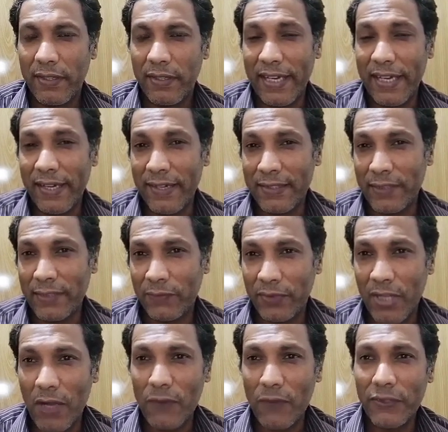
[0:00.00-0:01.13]
Tens of
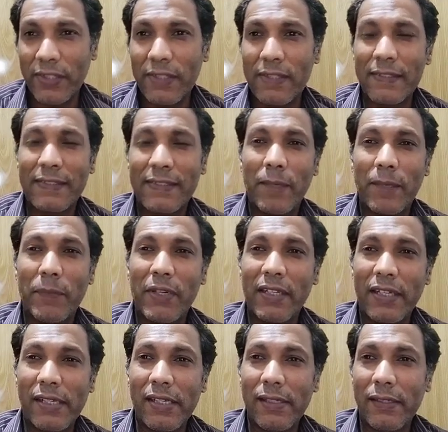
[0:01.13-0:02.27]
thousands have been
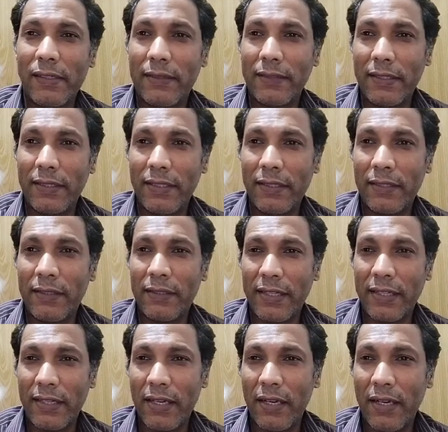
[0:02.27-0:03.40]
killed in
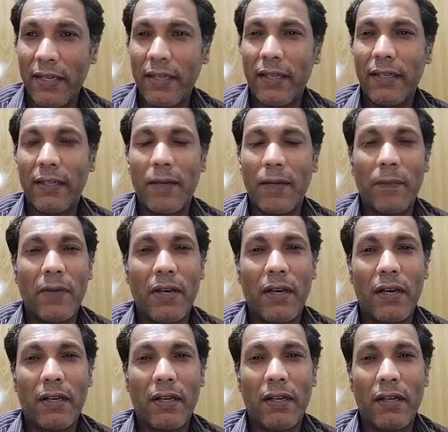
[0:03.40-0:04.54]
Tigray,
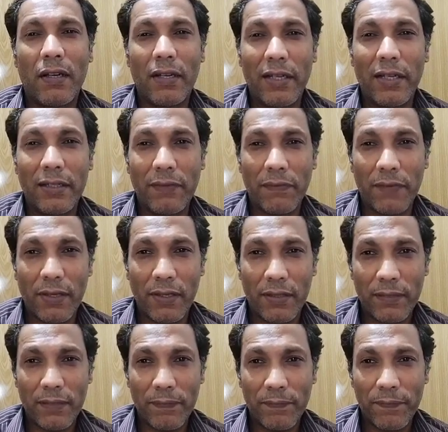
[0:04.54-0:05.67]
Amhara, and
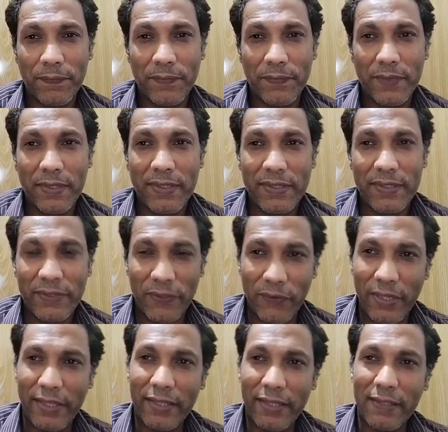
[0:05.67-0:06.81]
Afar,
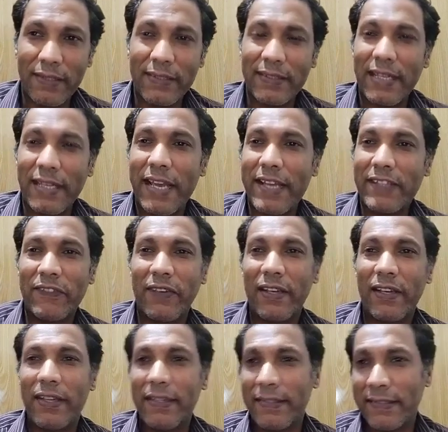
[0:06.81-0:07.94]
civilians as
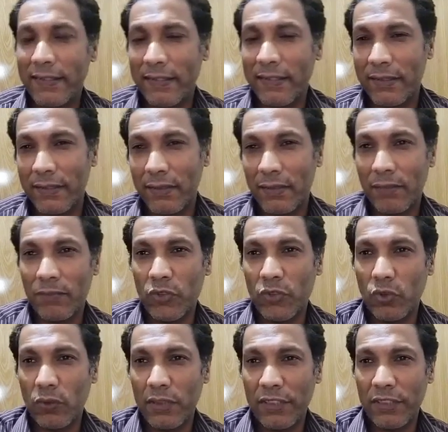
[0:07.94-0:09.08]
well as
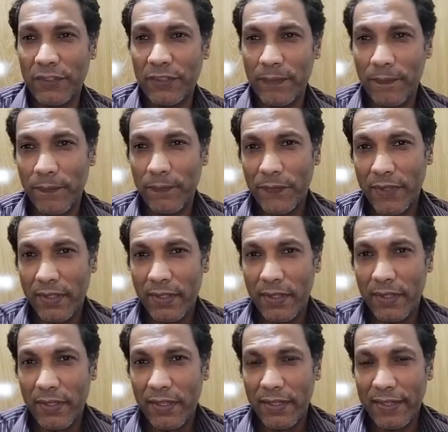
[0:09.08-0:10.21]
soldiers.
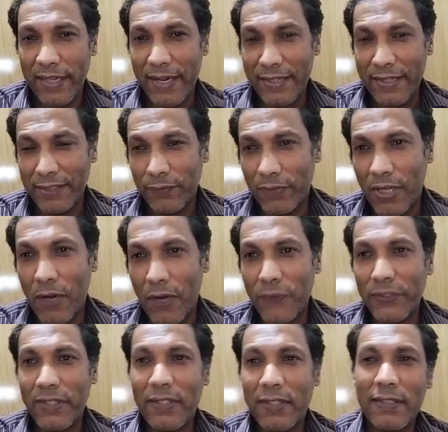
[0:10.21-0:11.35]
Tens of
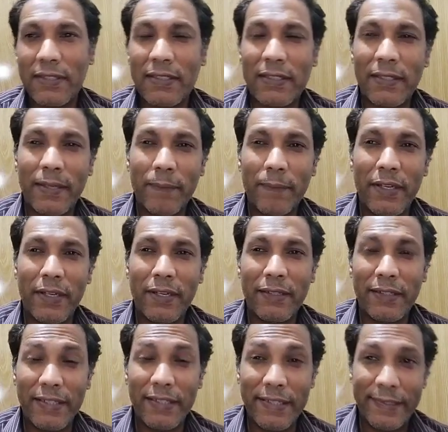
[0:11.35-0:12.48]
thousands have
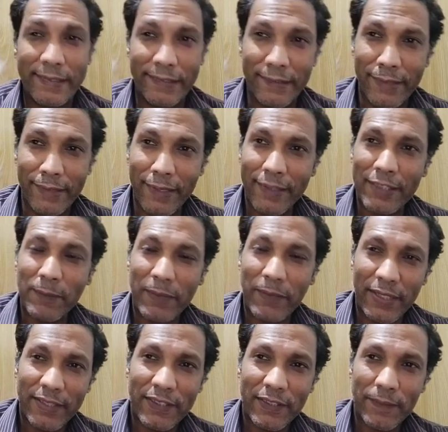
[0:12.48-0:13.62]
been internally
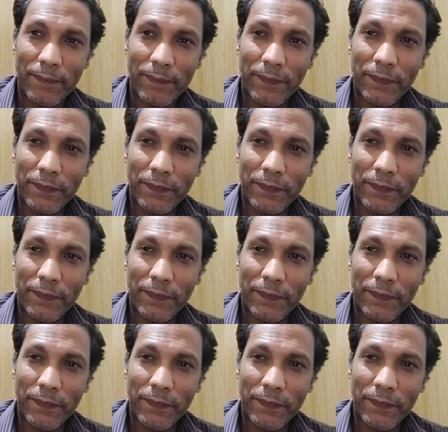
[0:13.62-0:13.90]
displaced,